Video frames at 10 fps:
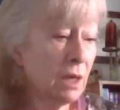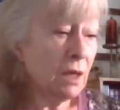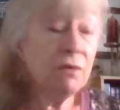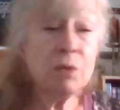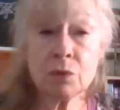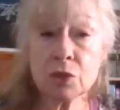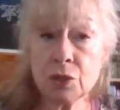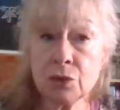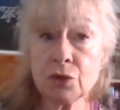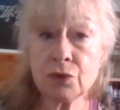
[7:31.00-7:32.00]
If you want to
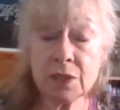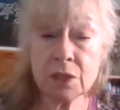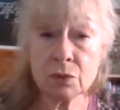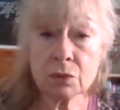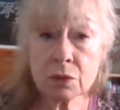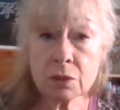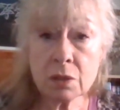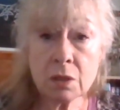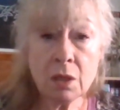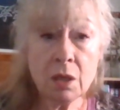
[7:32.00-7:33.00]
use crystals,
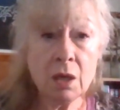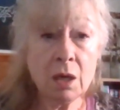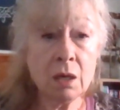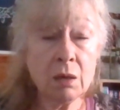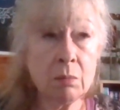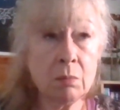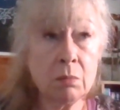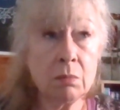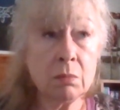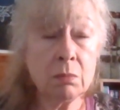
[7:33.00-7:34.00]

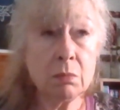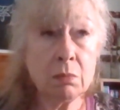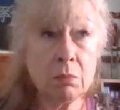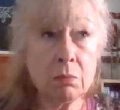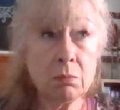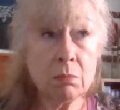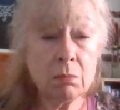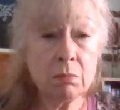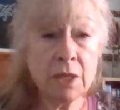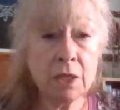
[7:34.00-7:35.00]
then
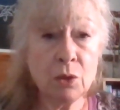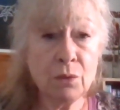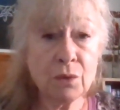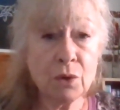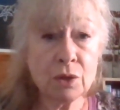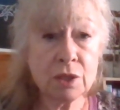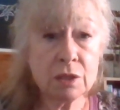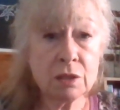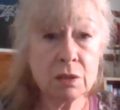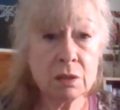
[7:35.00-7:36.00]
you've
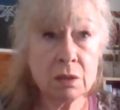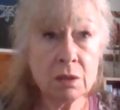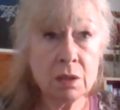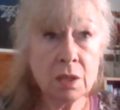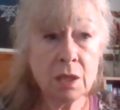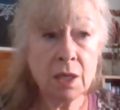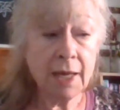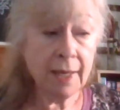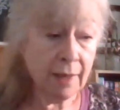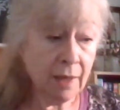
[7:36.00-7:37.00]
got
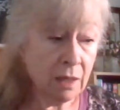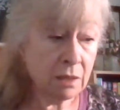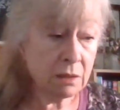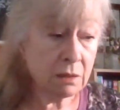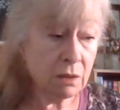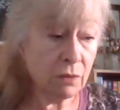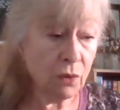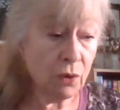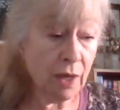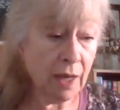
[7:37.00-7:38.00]
agate, you've
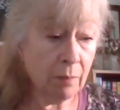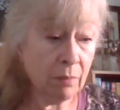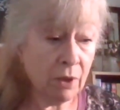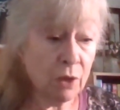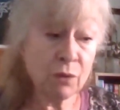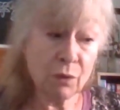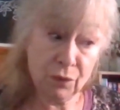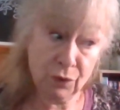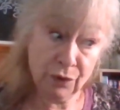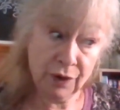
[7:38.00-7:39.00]
got amber, you've got
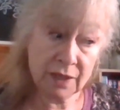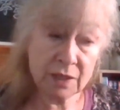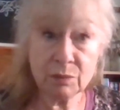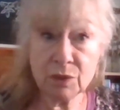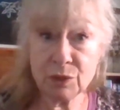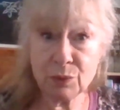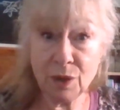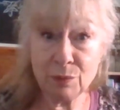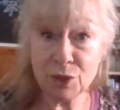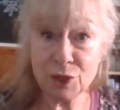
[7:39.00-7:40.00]
fluorite, which is what
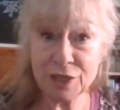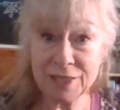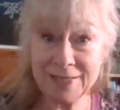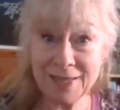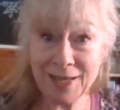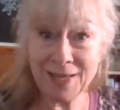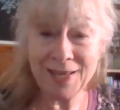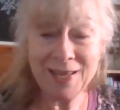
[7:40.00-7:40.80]
I'm using today.